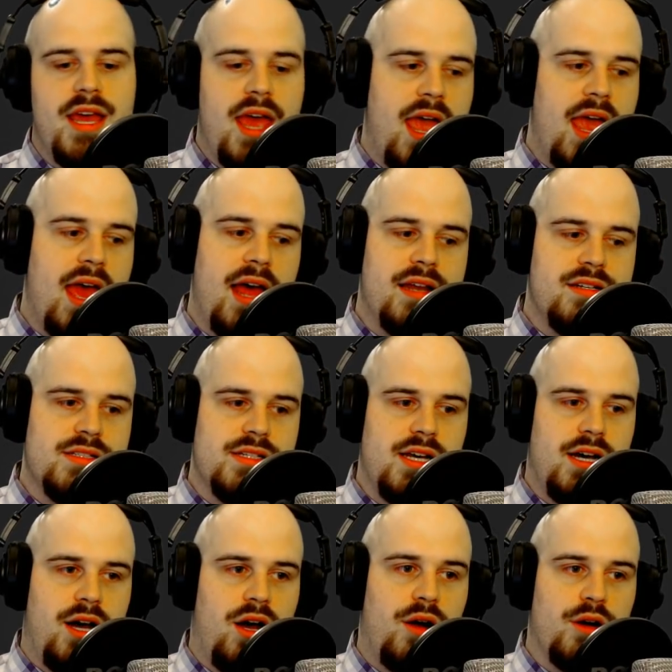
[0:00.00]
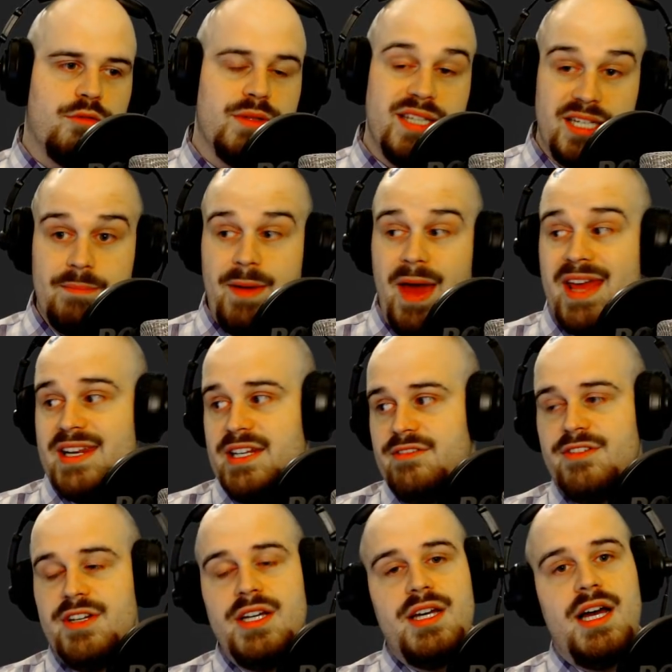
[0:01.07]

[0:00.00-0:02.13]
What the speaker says: and are really competitive.